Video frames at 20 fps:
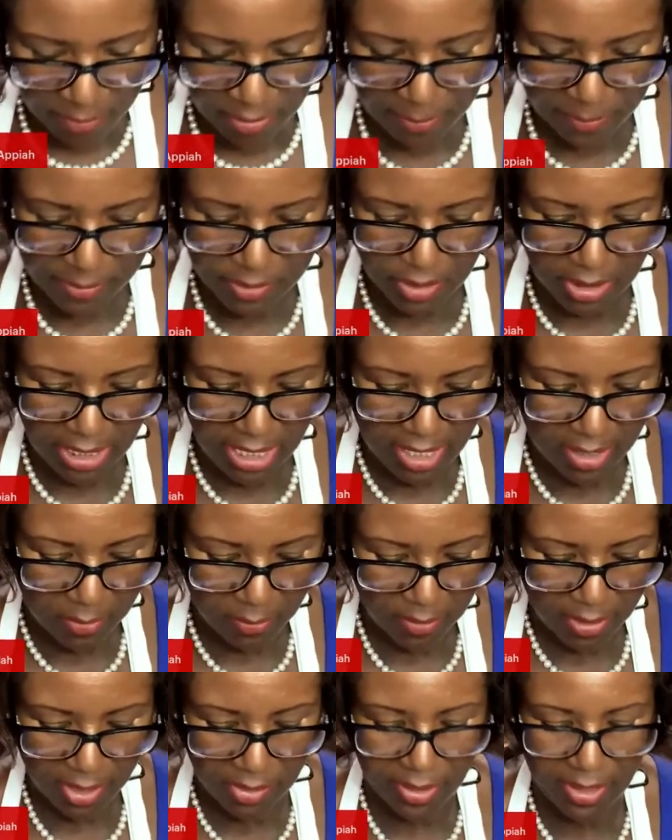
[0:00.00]
Peppers are kind
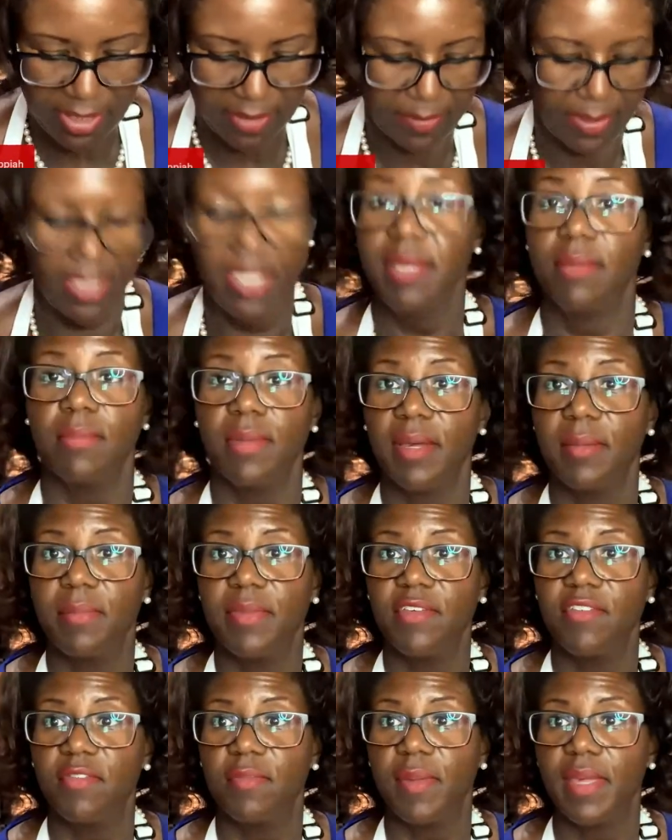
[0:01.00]
of watery. Let me eat my
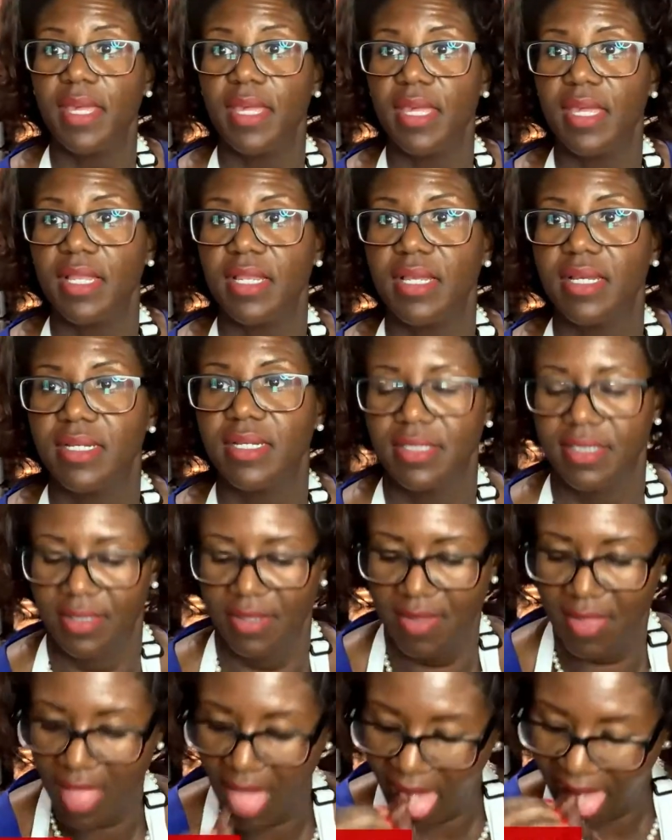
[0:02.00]
beef bacon.
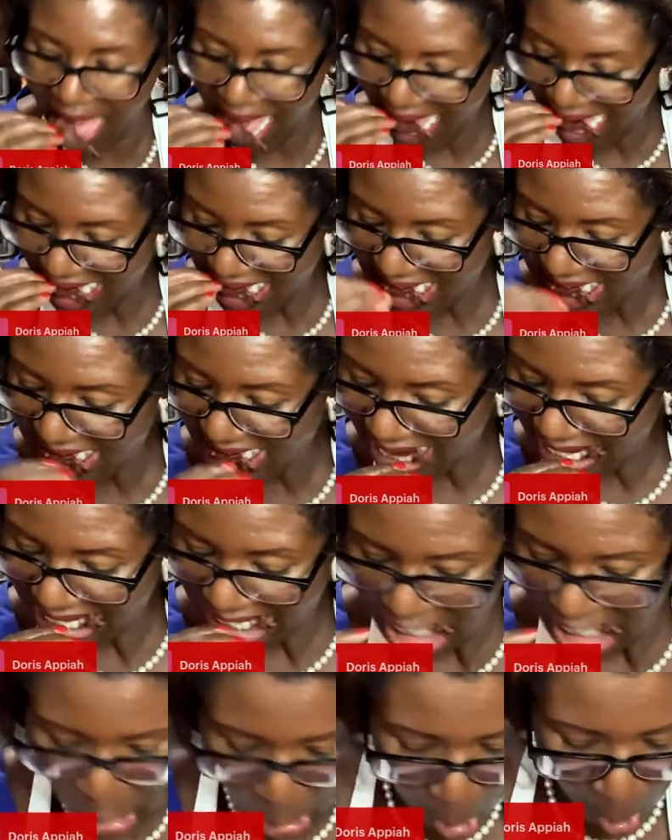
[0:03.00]

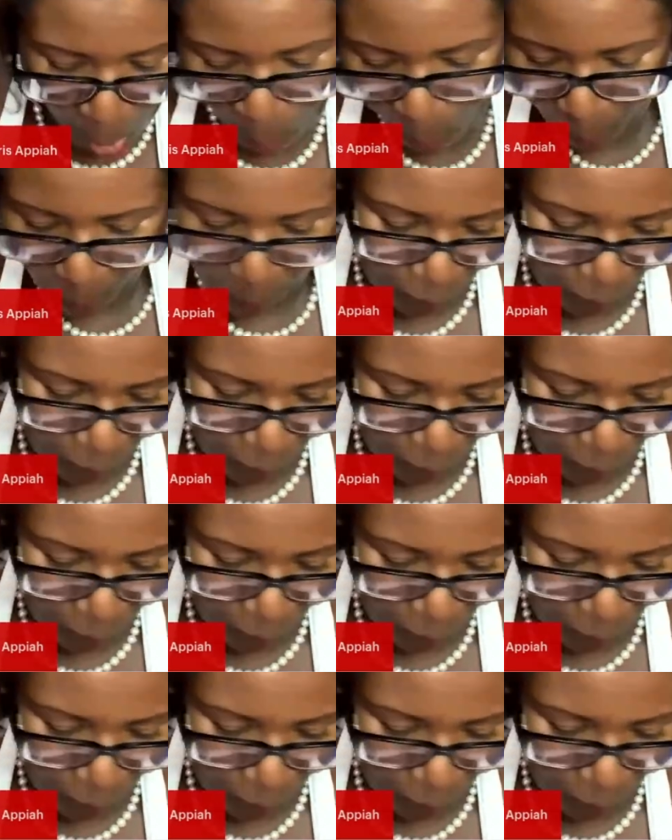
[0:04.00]
Mm.